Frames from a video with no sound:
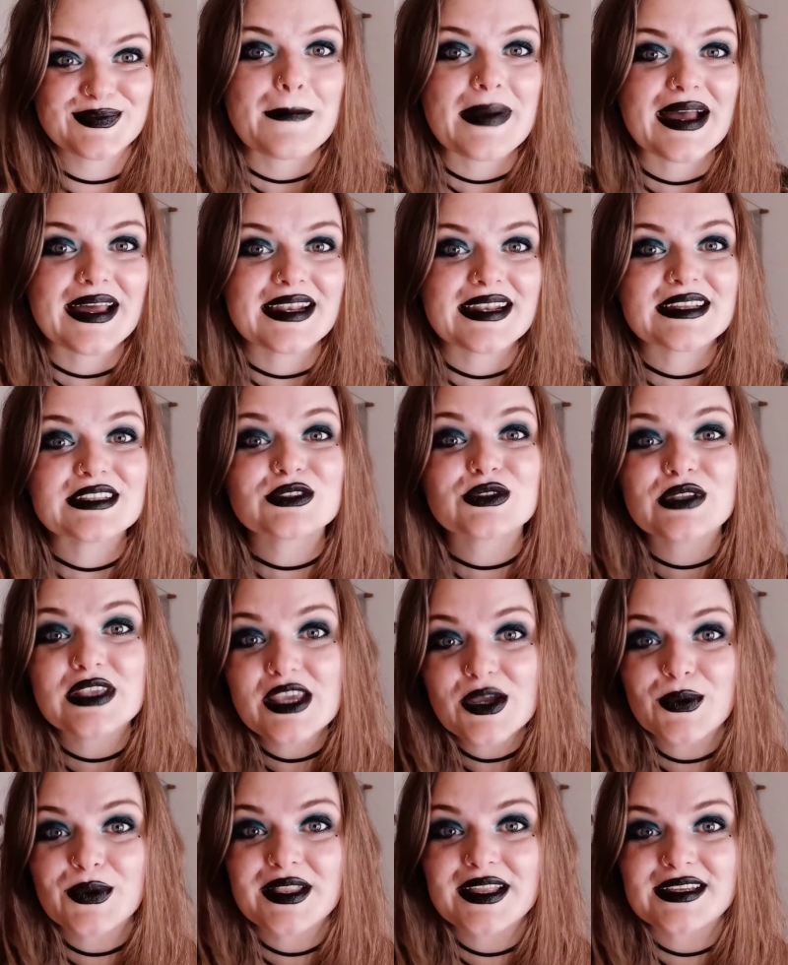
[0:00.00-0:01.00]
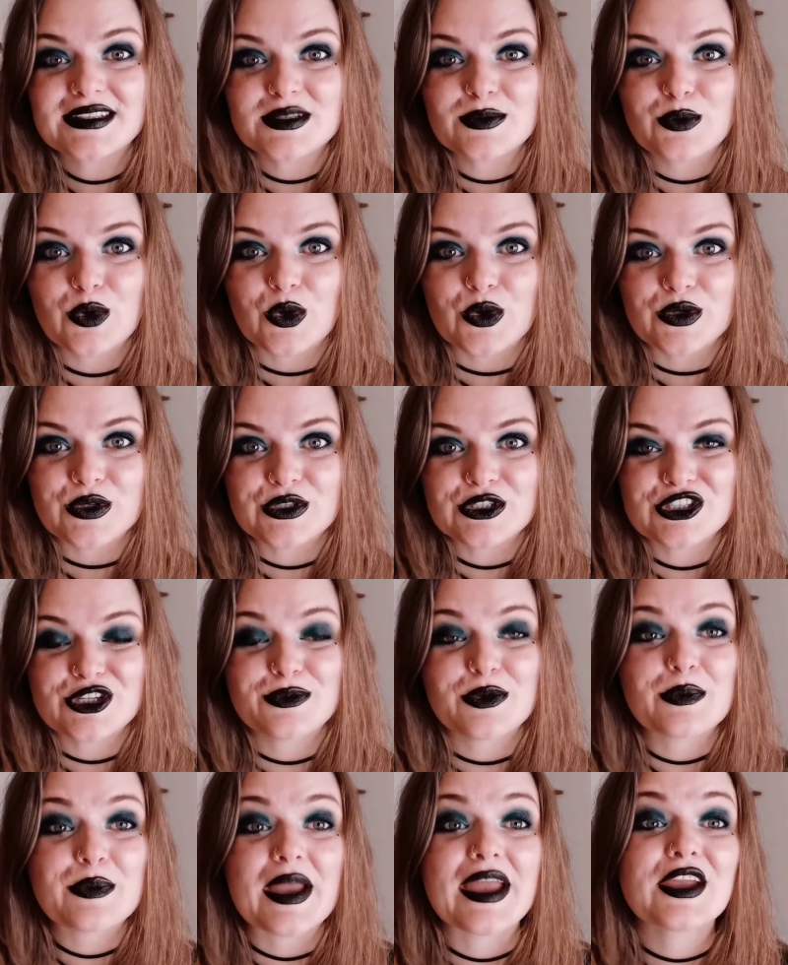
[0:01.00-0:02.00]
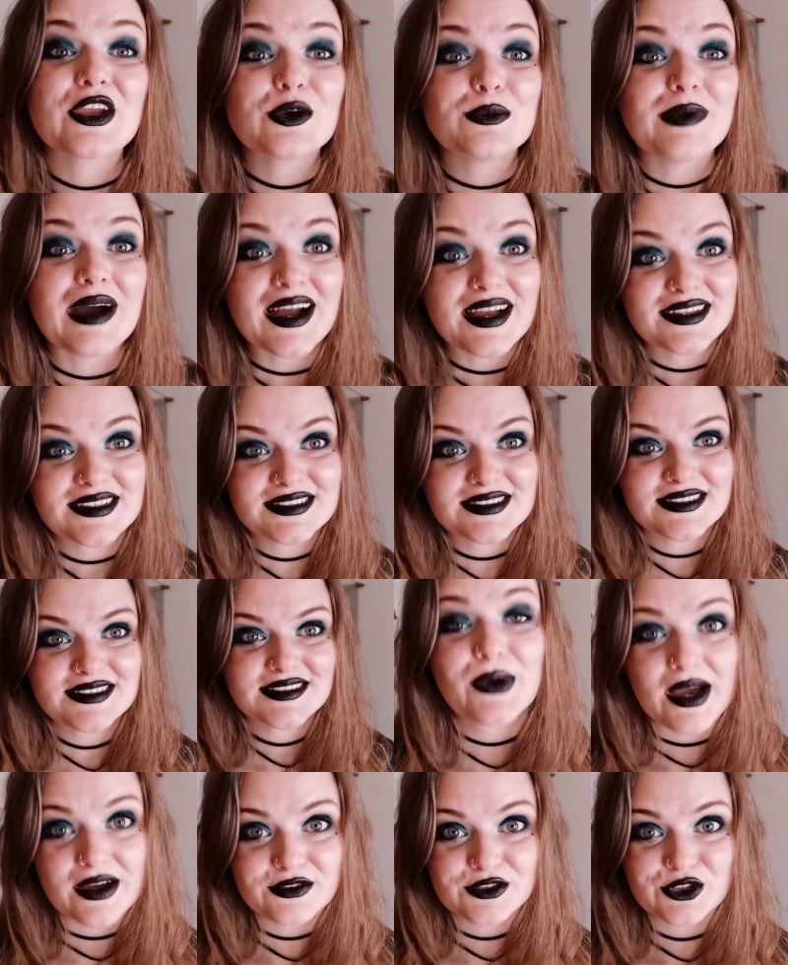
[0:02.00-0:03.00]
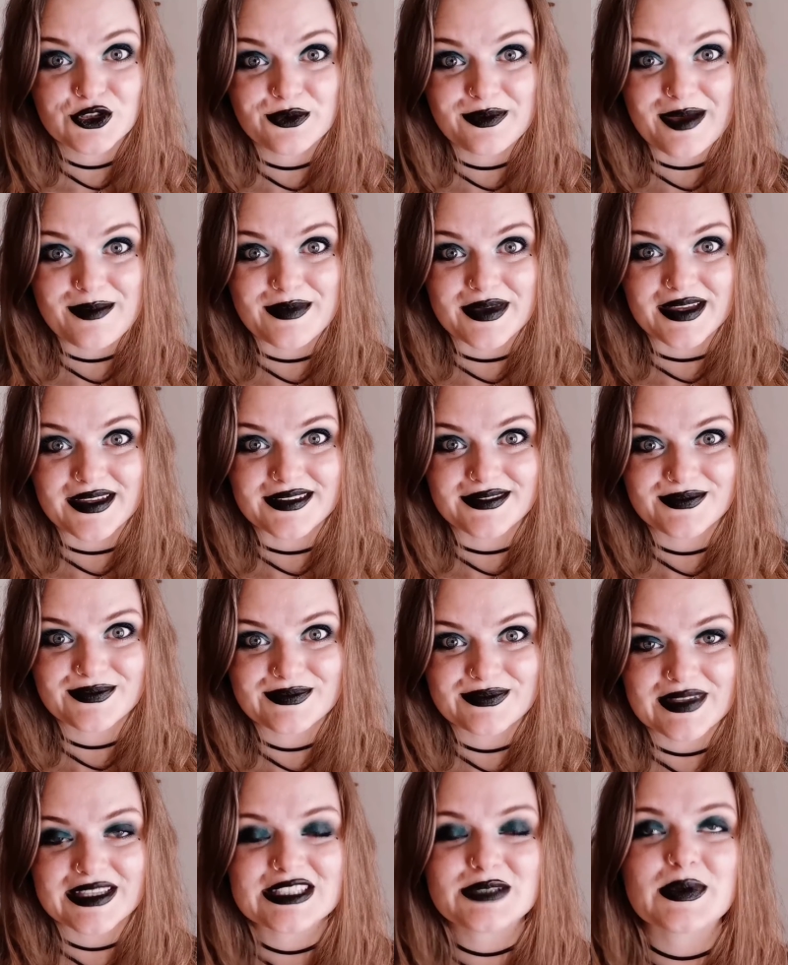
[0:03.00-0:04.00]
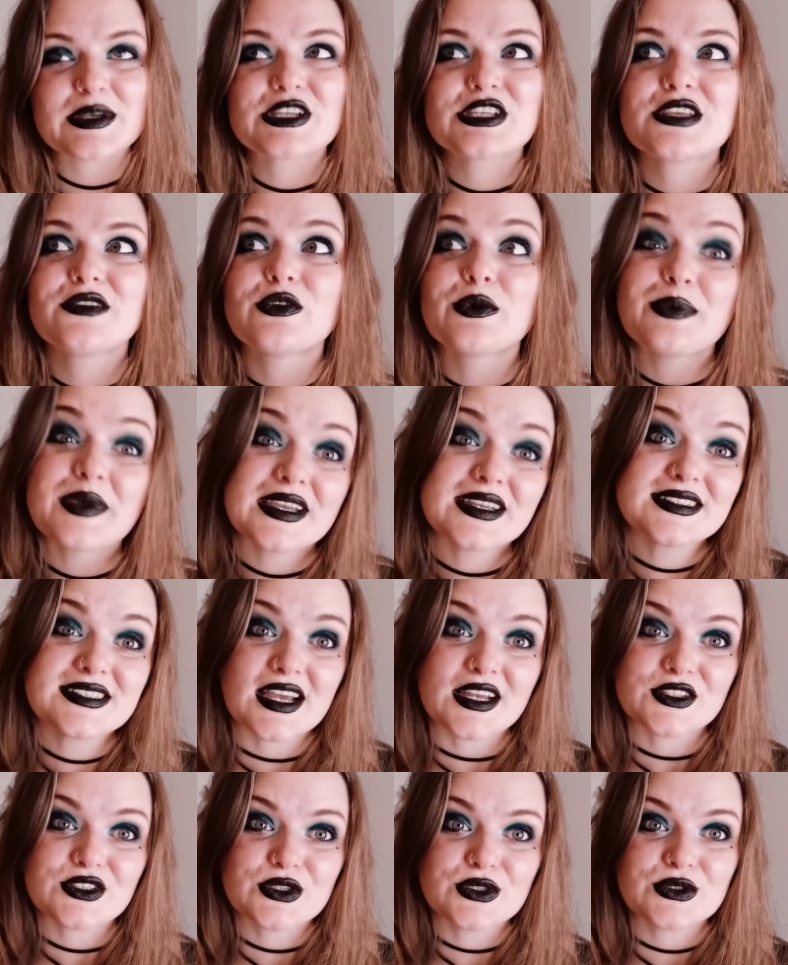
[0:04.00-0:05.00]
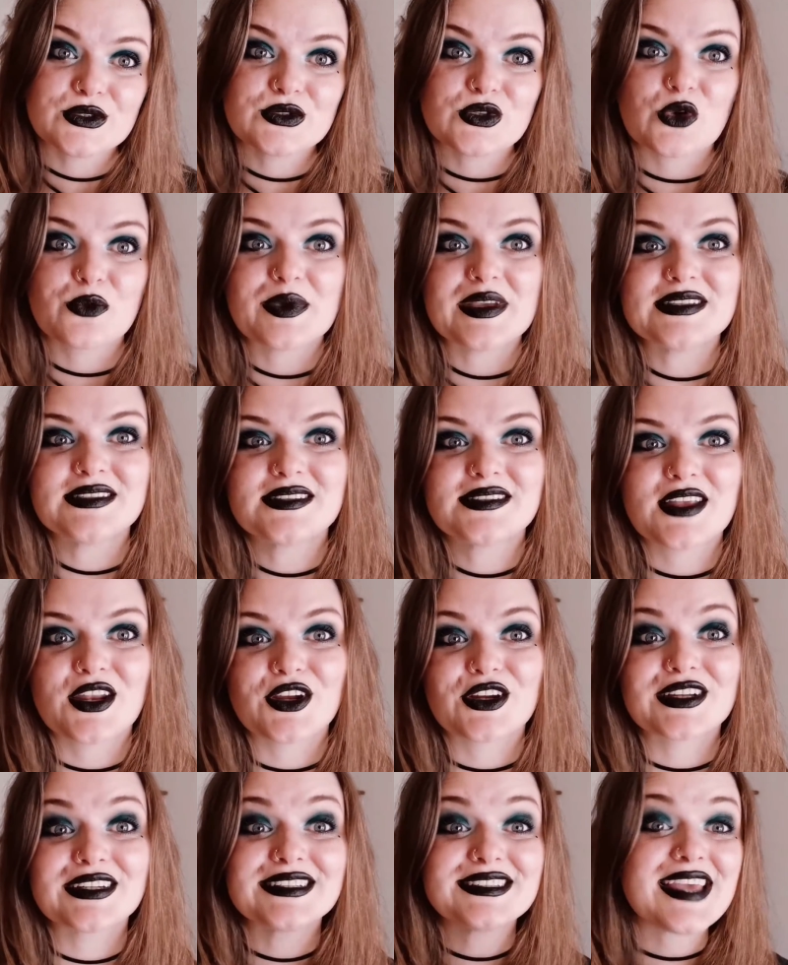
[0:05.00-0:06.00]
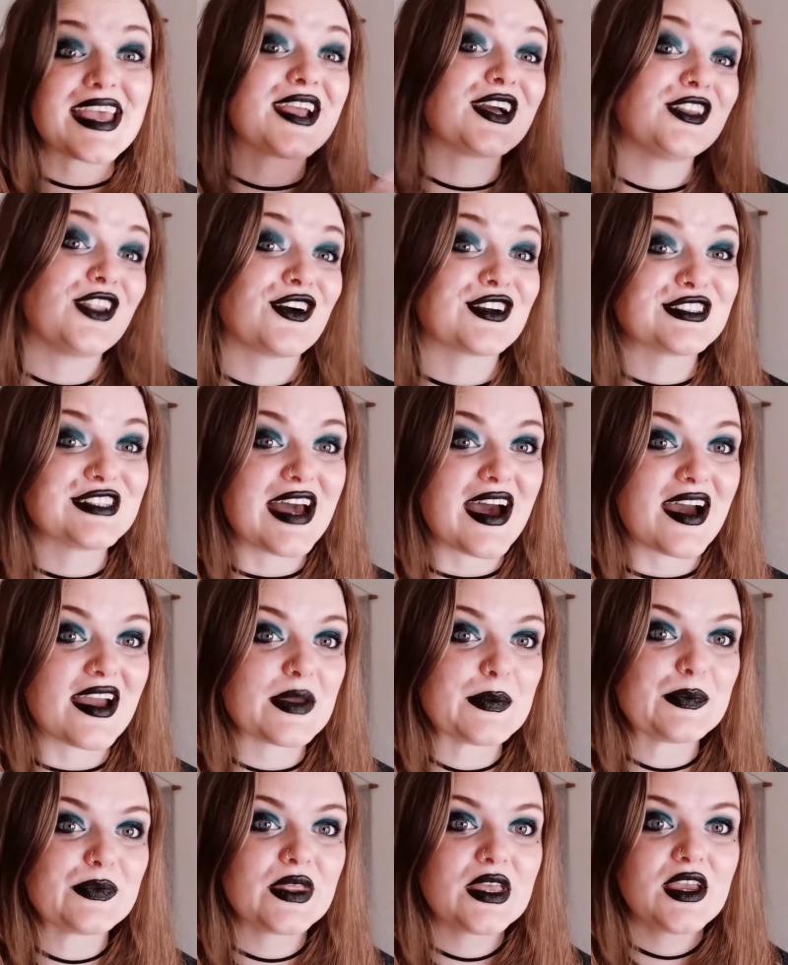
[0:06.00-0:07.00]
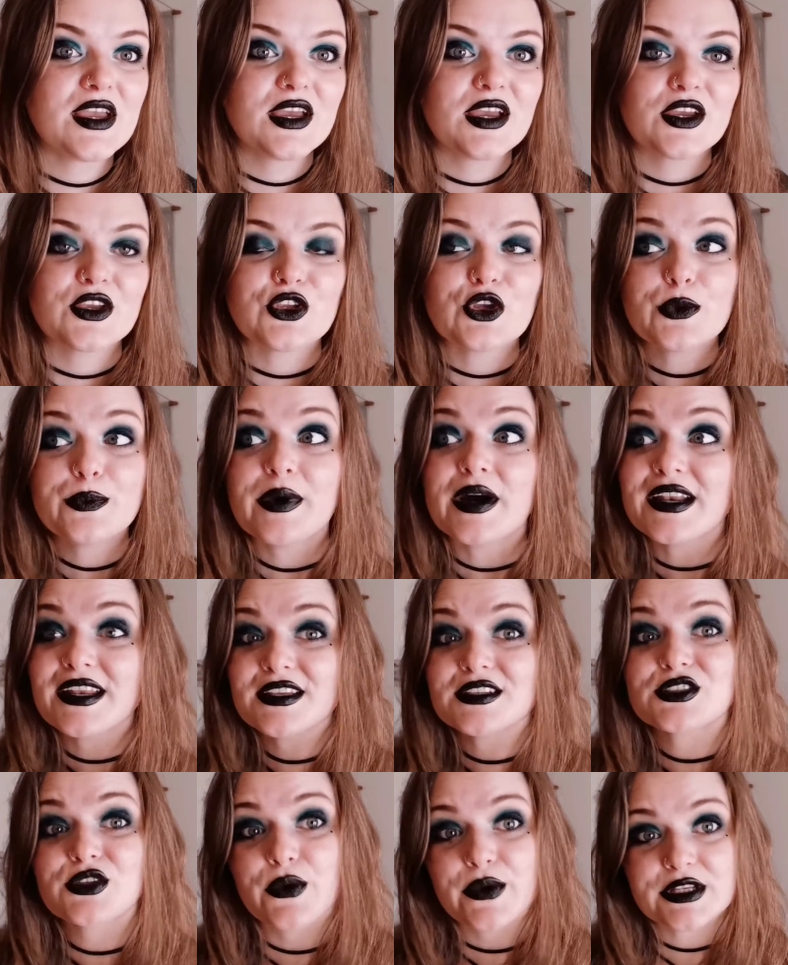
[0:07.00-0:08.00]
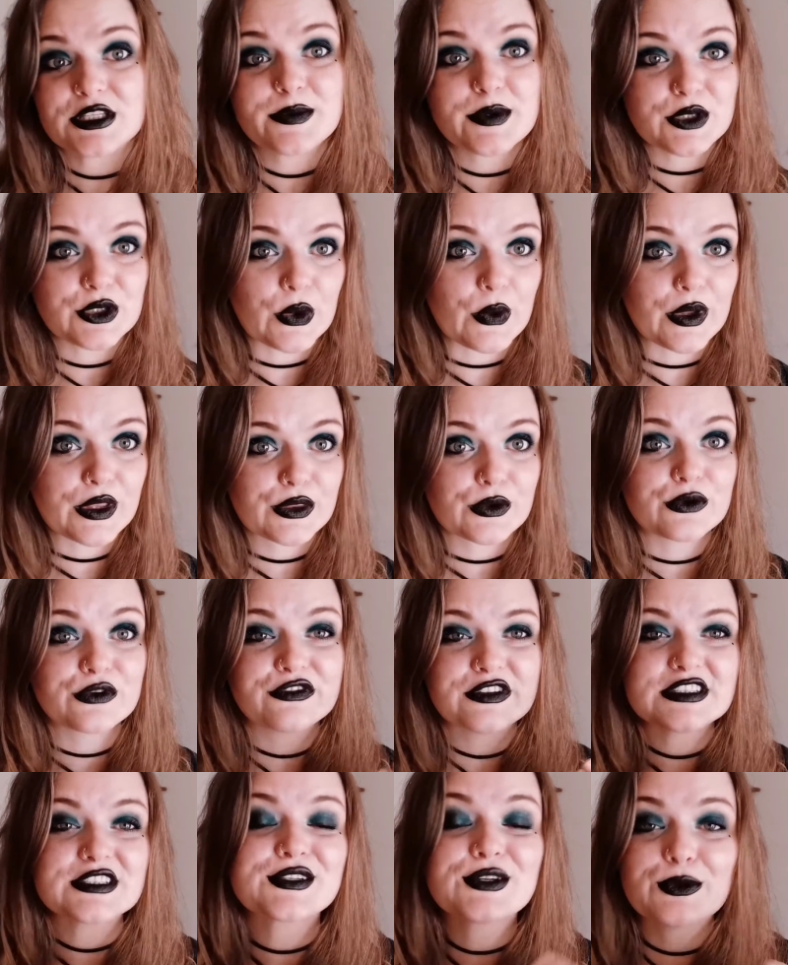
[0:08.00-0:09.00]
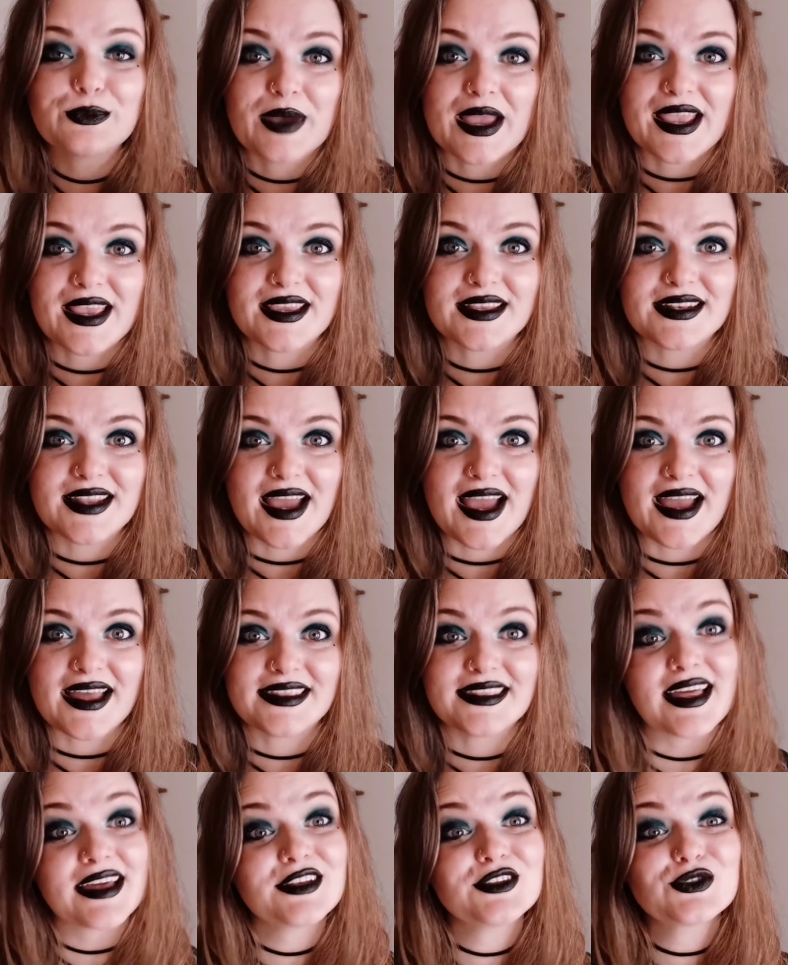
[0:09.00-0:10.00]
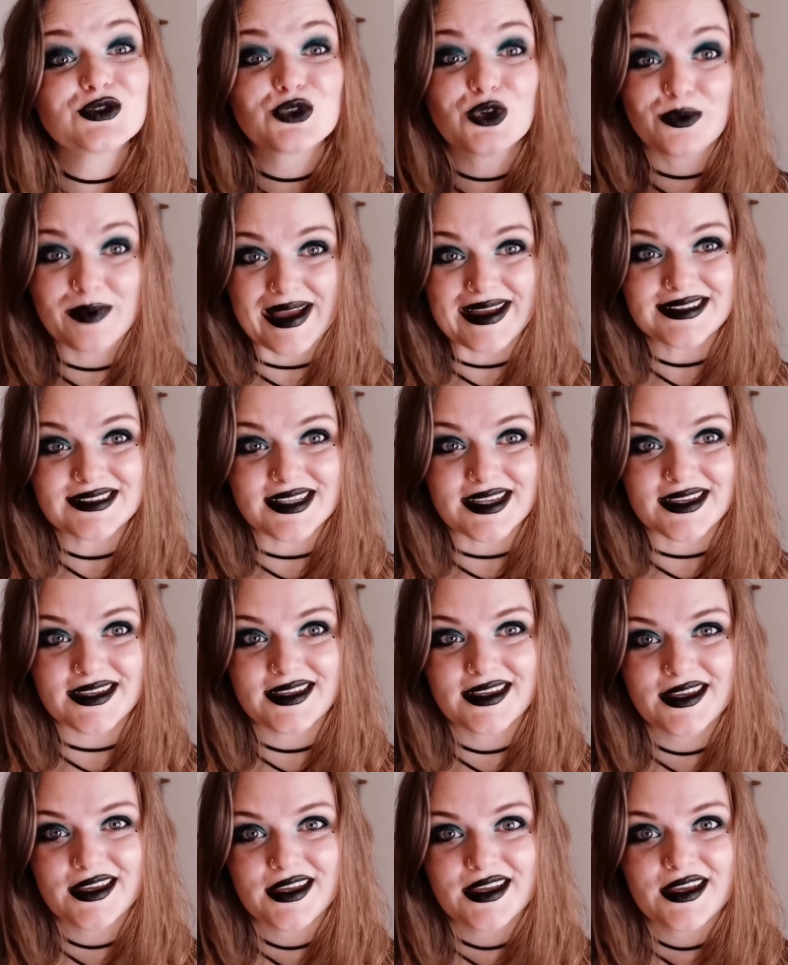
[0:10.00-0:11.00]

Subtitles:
But it's equally as important to prepare your mind. You have to remember, especially for bigger tattoos or pieces that are going to take a long time, your body is going to be going through physical pain, and that is traumatic.